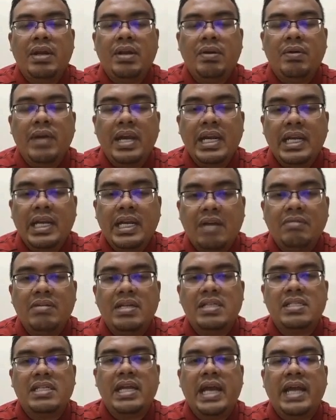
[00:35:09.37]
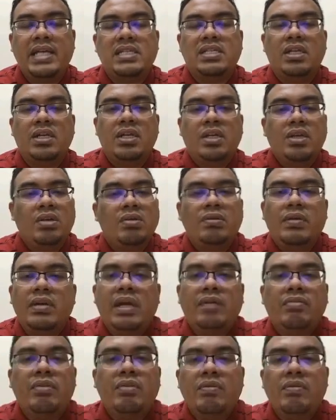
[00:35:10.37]
When you're going down the stairs, you
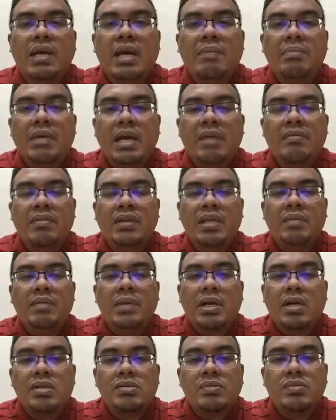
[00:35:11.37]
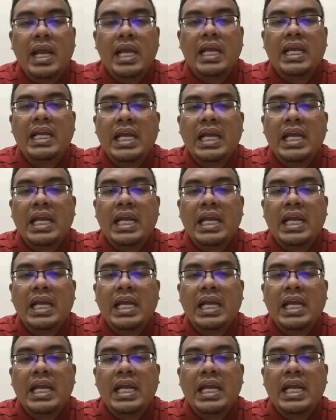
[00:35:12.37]
don't have to overcome gravity, because why?